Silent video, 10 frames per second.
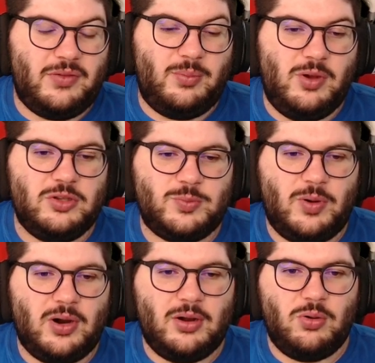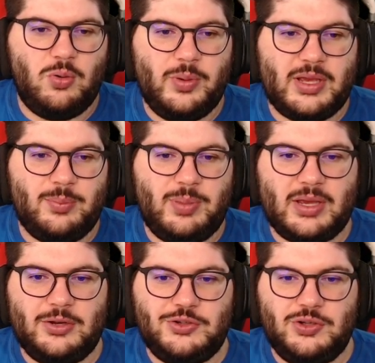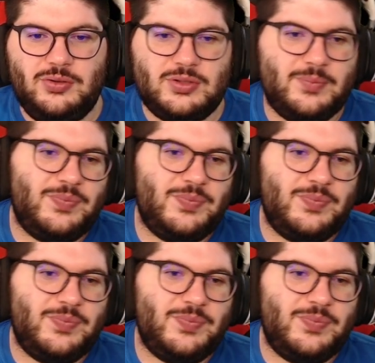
the most part, or we can pick and choose,